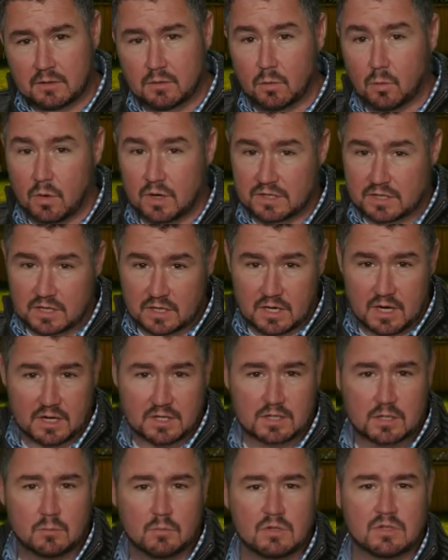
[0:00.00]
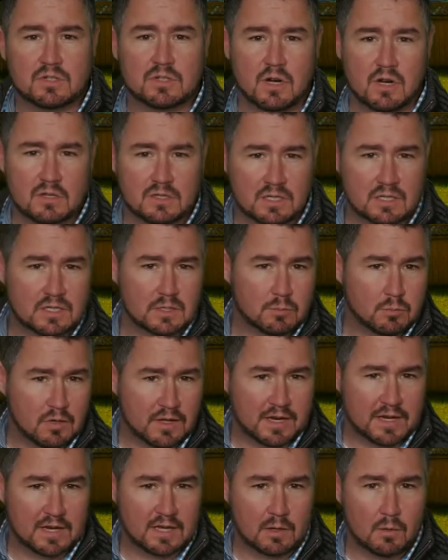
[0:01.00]
once a customer starts
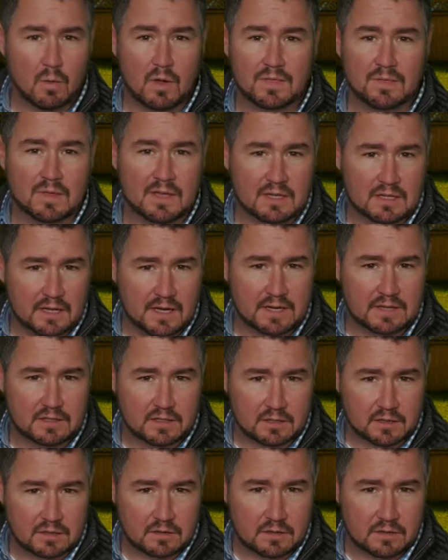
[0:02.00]
explaining what they'd like to